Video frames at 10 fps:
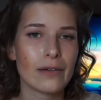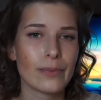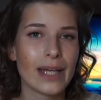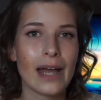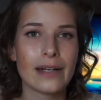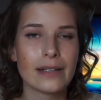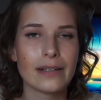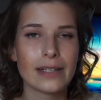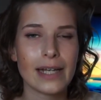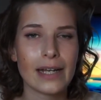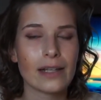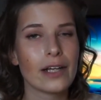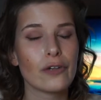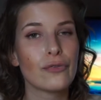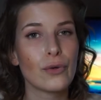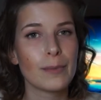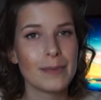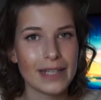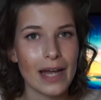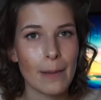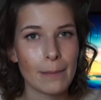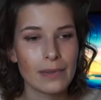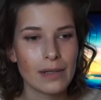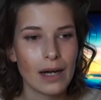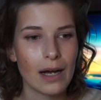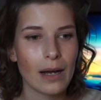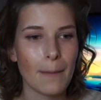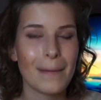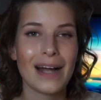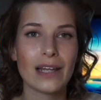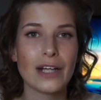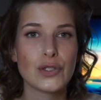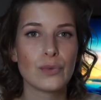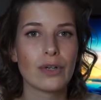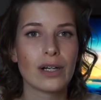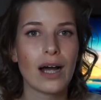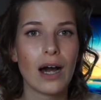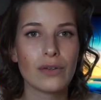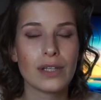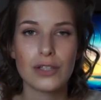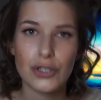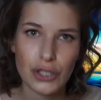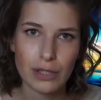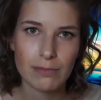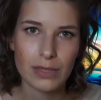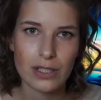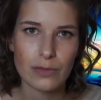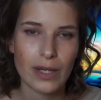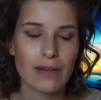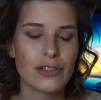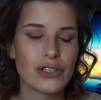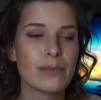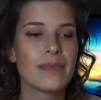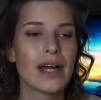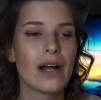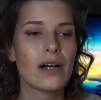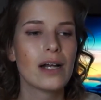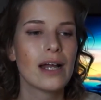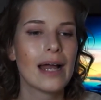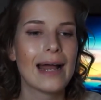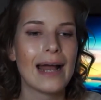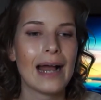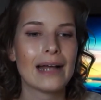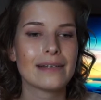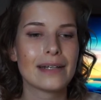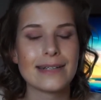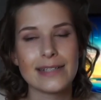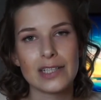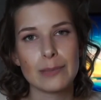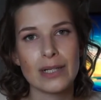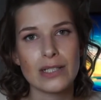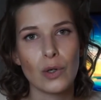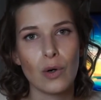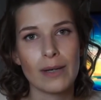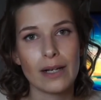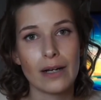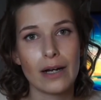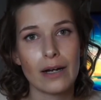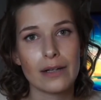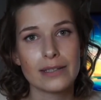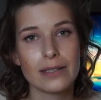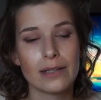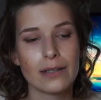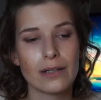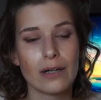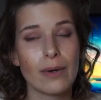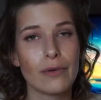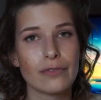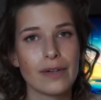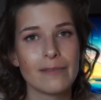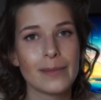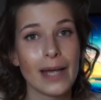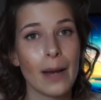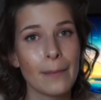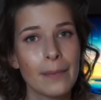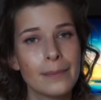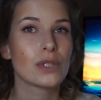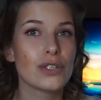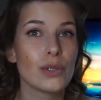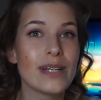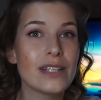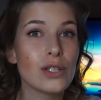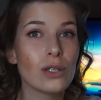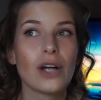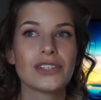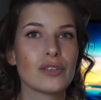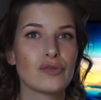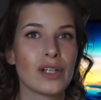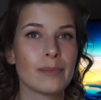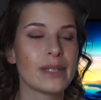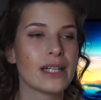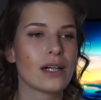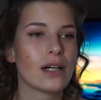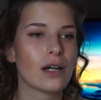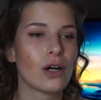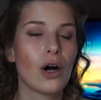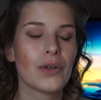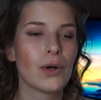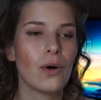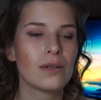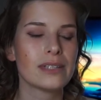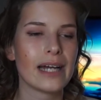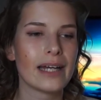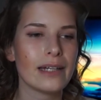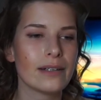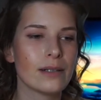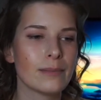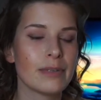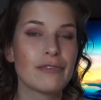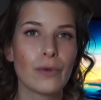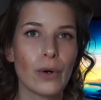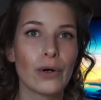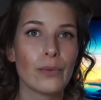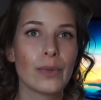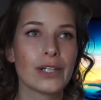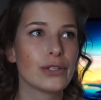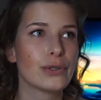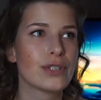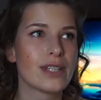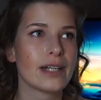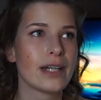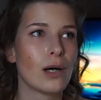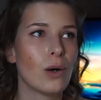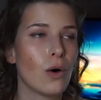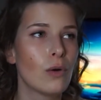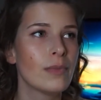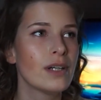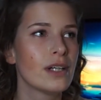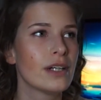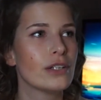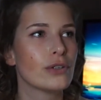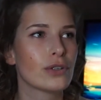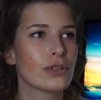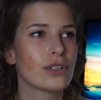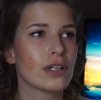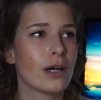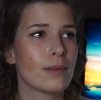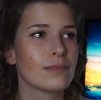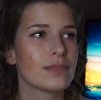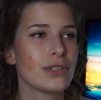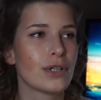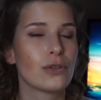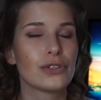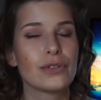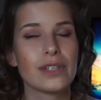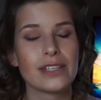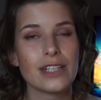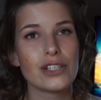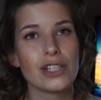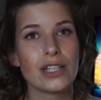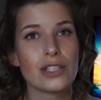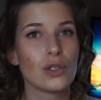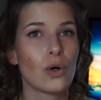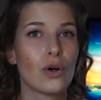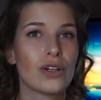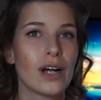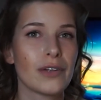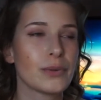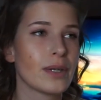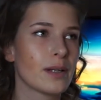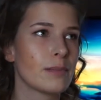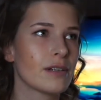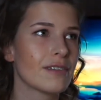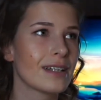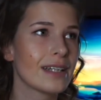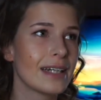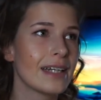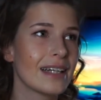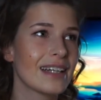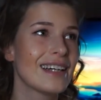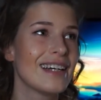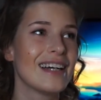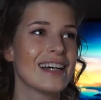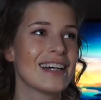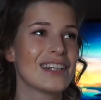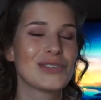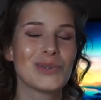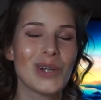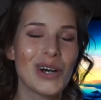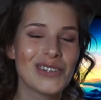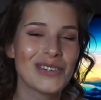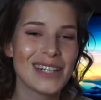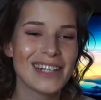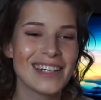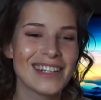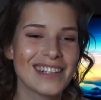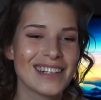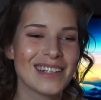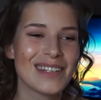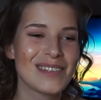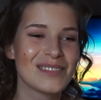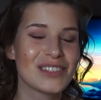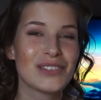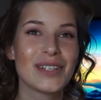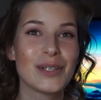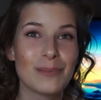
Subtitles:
we end the day at like 4 p.m. I like to work out at the gym because we have a gym there. And then I take the bus home at around 5 p.m. So it's a lot different being gone the whole day. Before, when you'd study at home, you could, you know, do the dishes or I'll do a little bit of cleaning, do laundry during your